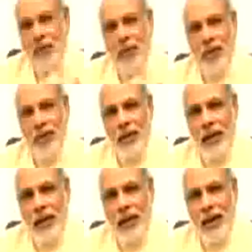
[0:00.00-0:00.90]

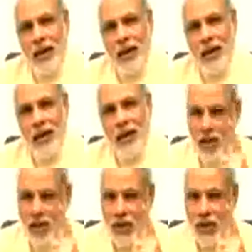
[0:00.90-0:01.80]

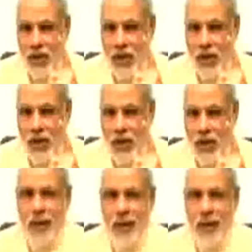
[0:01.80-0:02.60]
No words are spoken by the person on screen.